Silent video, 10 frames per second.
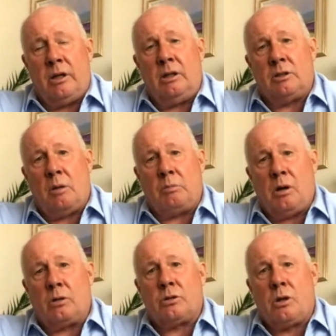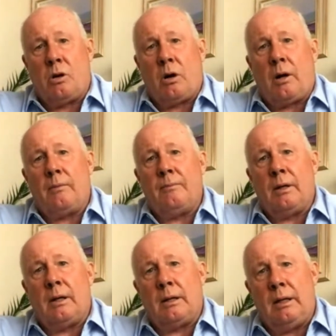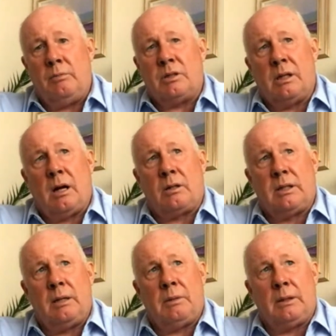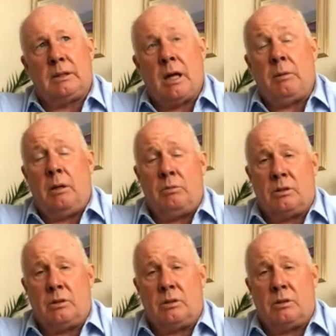really top goal scorer. He was in our team at the time.